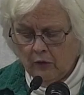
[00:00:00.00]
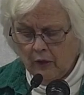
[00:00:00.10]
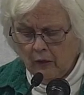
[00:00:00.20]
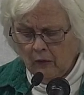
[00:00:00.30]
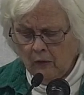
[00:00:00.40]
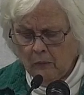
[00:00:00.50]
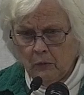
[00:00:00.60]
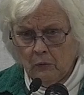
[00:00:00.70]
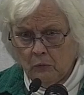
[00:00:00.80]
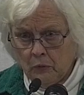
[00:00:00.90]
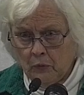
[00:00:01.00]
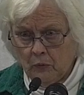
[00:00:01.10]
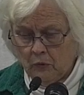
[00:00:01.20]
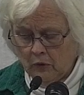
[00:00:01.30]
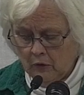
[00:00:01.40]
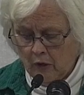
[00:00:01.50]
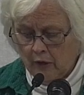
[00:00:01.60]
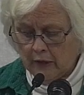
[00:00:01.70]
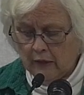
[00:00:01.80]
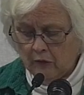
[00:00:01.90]
terrible wound
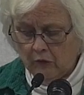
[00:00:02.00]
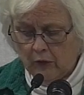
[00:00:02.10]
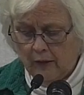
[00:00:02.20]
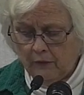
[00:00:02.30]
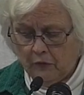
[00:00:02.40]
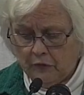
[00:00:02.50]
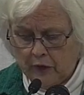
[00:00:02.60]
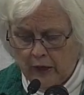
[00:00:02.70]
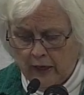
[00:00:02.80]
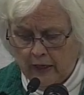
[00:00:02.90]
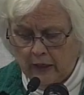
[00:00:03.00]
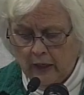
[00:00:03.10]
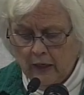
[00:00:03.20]
along his left side.